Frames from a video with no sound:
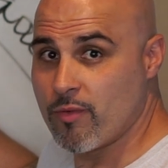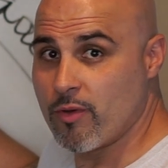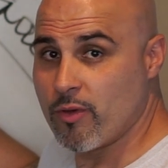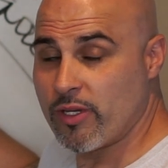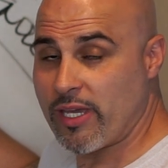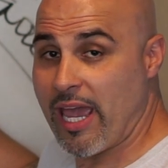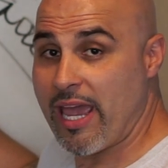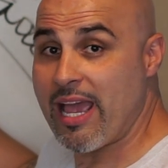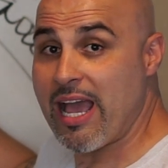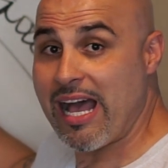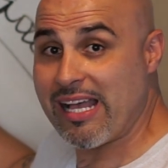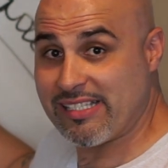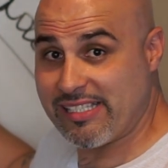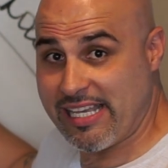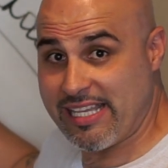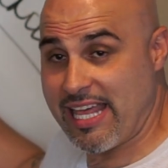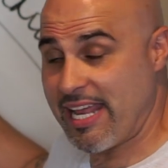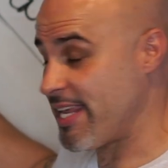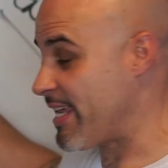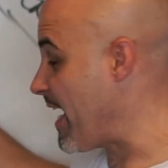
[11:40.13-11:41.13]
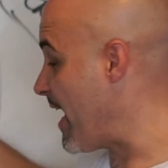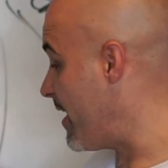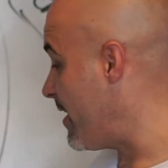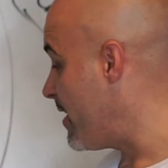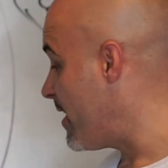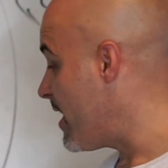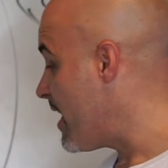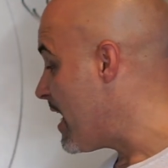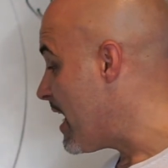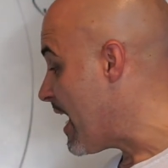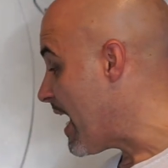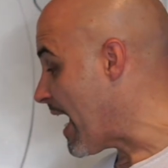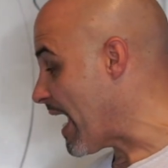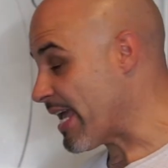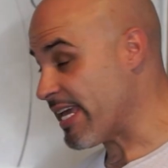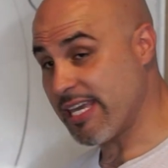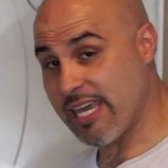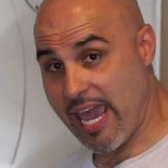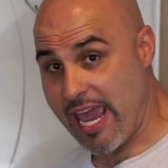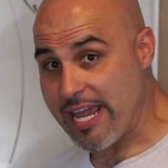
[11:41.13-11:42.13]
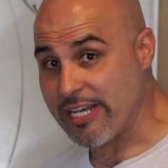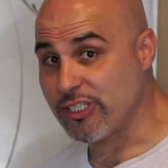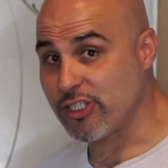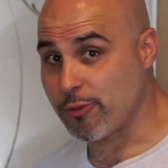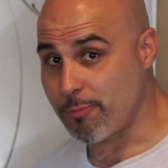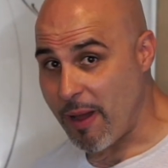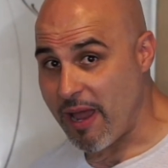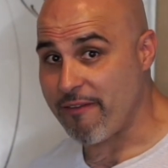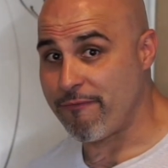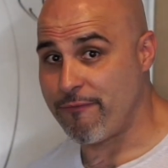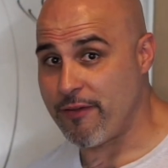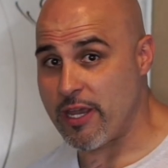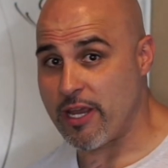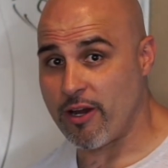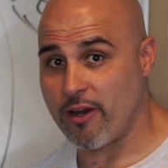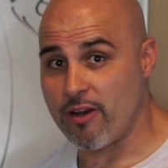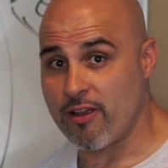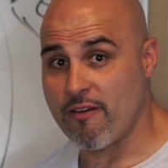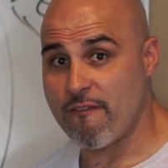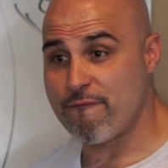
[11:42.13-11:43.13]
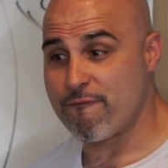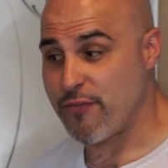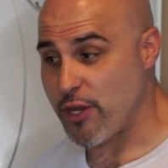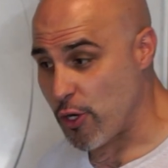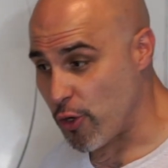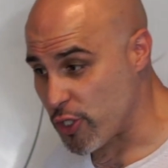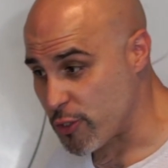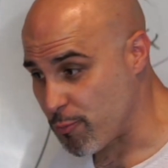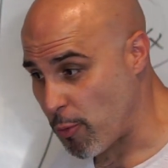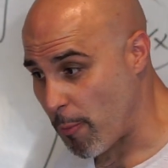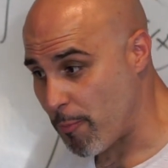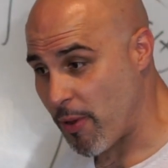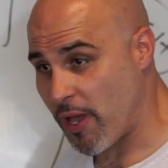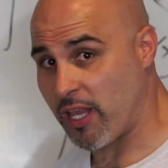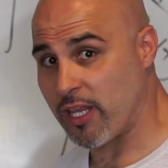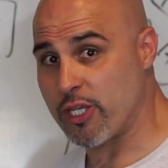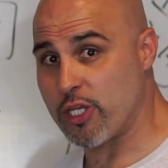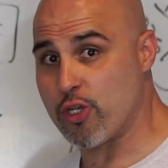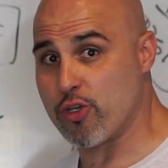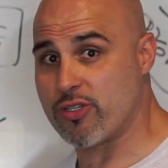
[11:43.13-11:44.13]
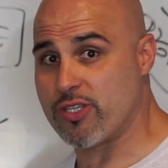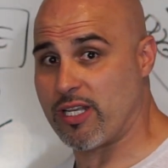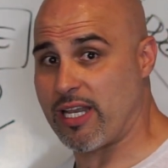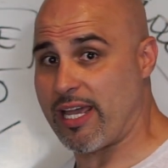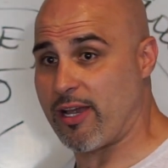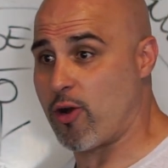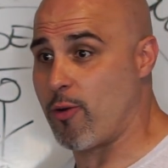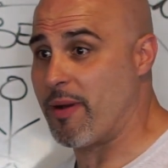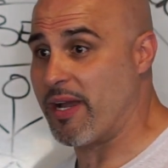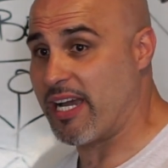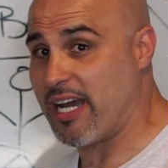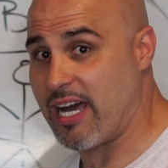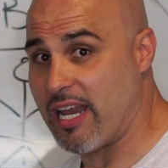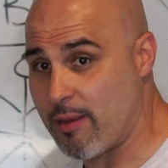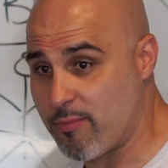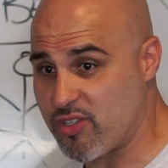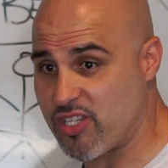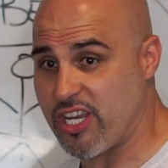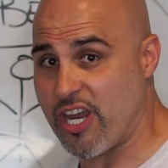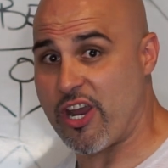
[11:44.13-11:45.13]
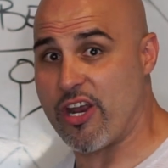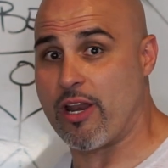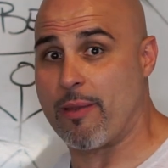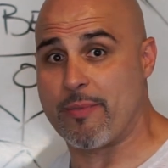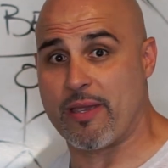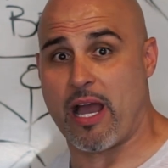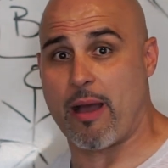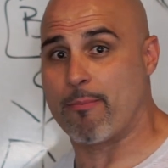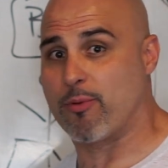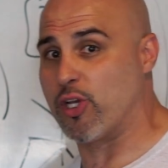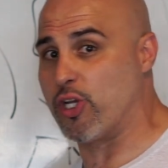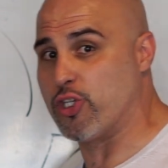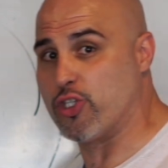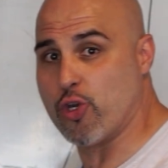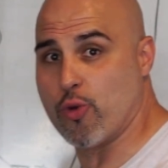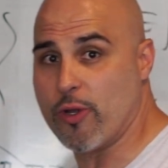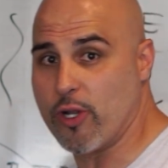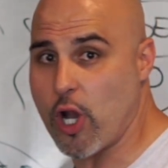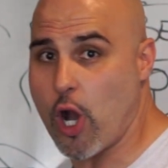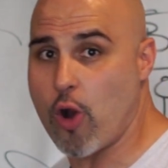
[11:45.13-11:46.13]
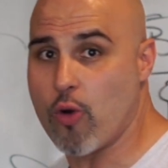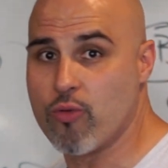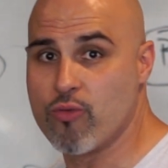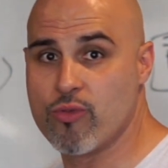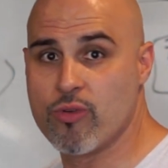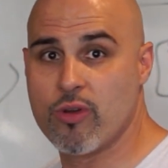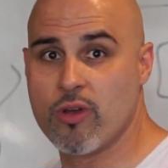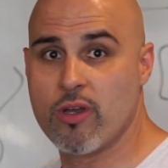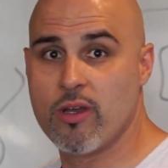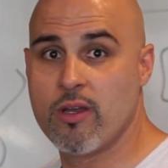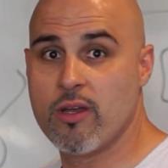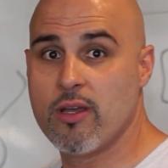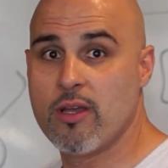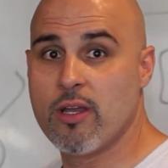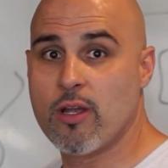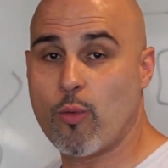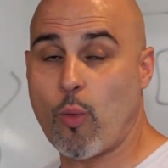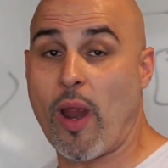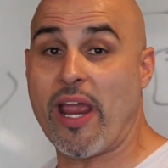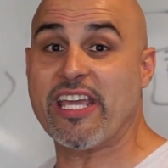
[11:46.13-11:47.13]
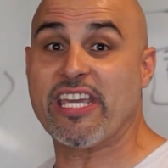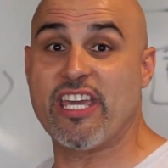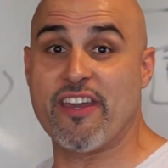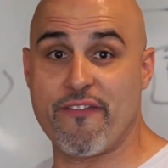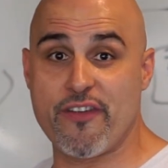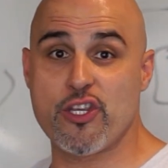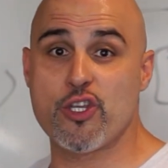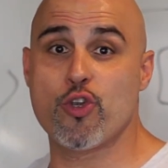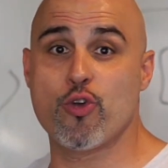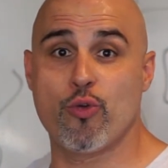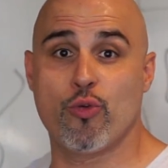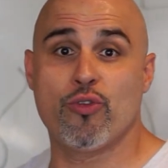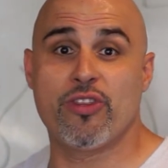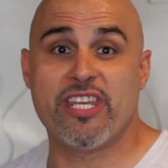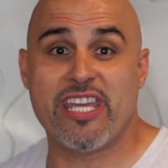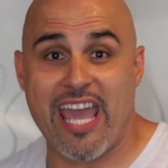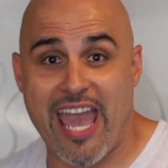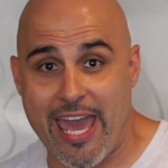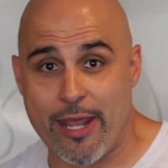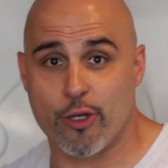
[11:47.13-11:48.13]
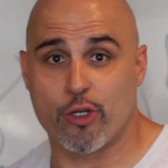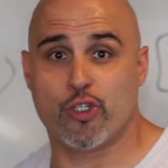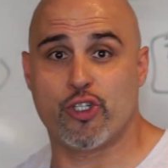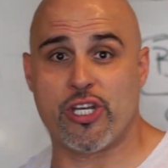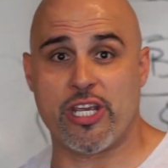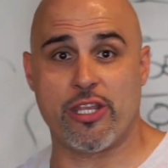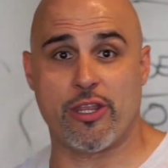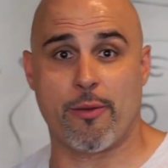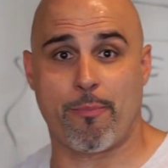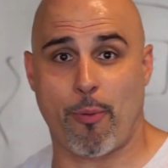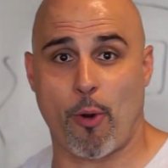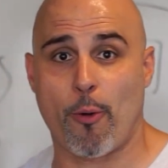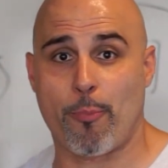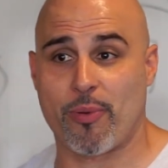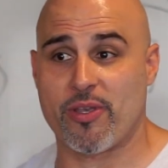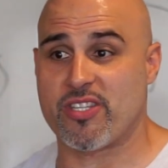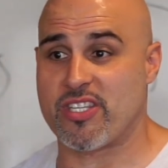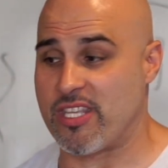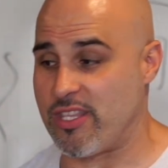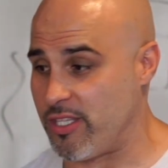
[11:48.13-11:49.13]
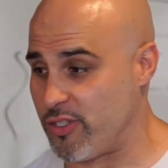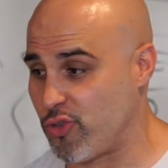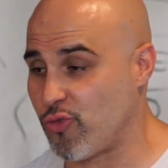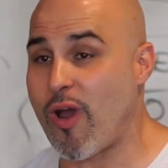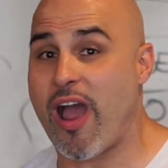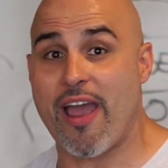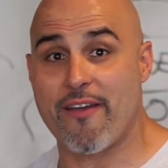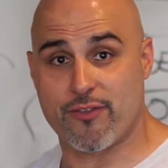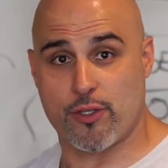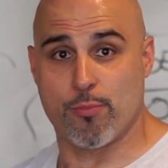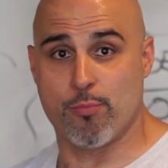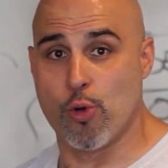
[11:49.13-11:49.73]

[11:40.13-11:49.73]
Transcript: Okay, I say that again. Engaged by fear, fear is propelling you to like, oh my God, I'm scared, I'm going to do it, go. Right? Giving you the energy and the purpose and the drive to